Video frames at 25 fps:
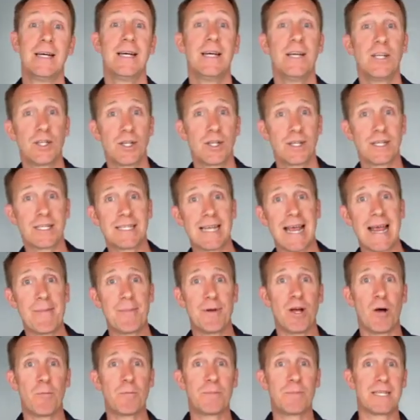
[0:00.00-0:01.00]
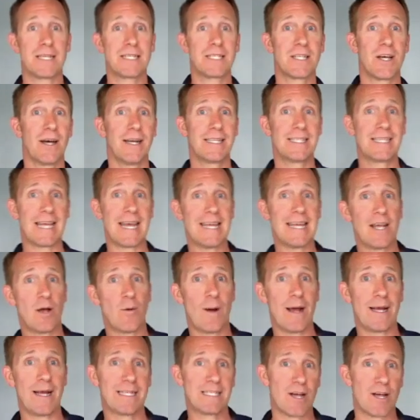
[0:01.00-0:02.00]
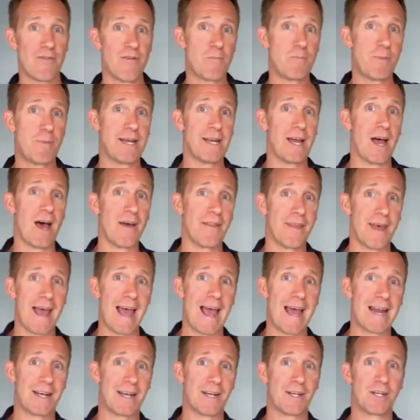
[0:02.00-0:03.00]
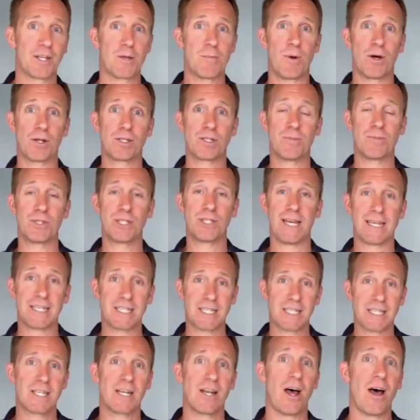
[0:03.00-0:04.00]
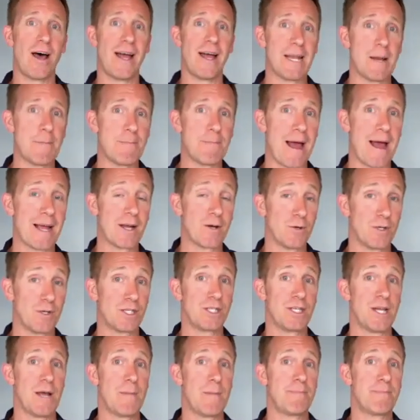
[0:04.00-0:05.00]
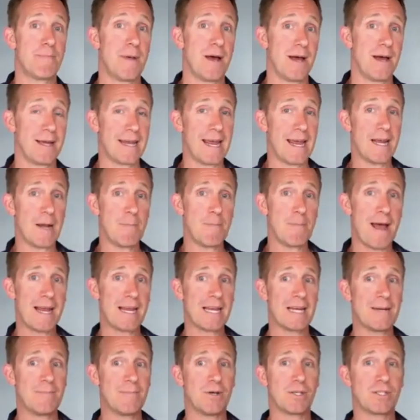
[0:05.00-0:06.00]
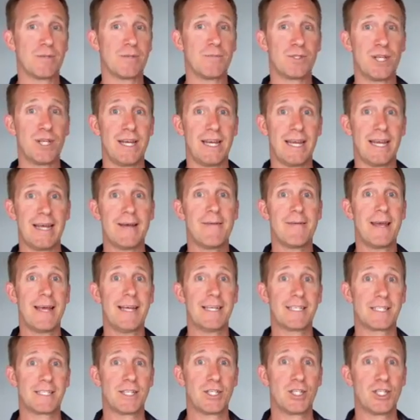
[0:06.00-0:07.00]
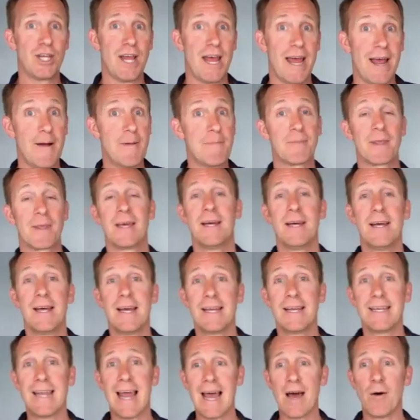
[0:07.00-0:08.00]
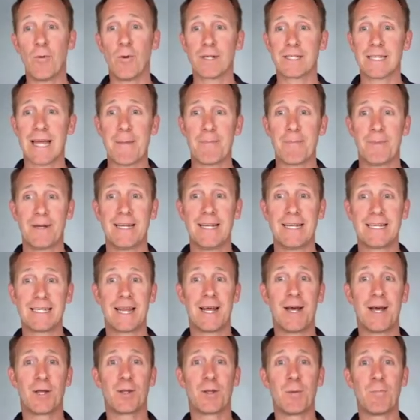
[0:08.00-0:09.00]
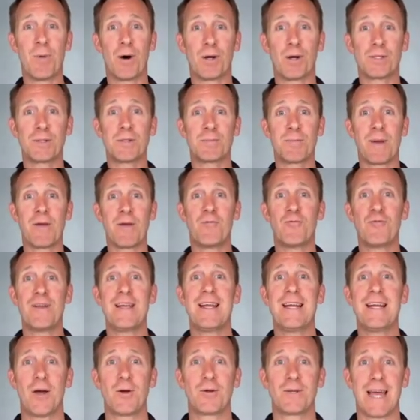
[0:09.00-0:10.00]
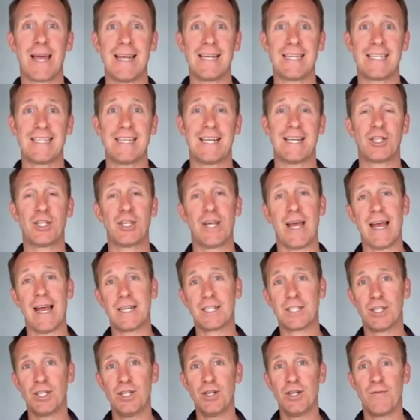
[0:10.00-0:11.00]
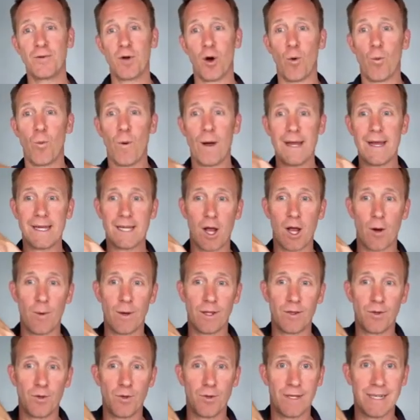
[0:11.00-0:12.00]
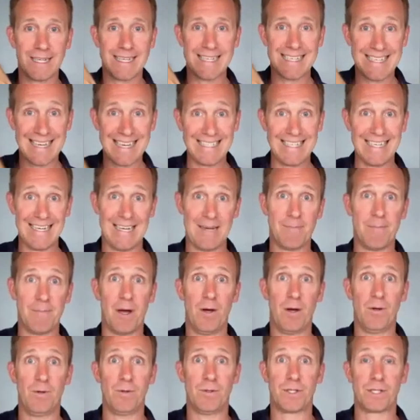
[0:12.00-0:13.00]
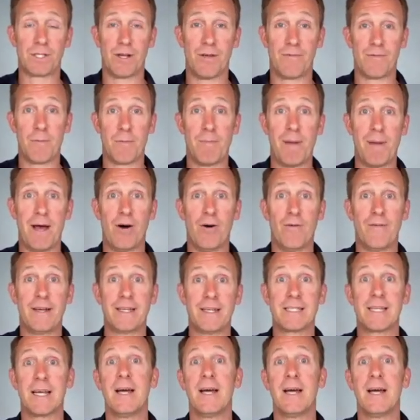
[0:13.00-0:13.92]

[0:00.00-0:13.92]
Do the same on the opposite side, take your weight over, put the other hand under the bottom cheek, slide it backwards so again the back of the bottom cheek hits the chair. Now what's happened is the bottom's been relocated in the chair, so you've got weight going through the sitting bones of the pelvis,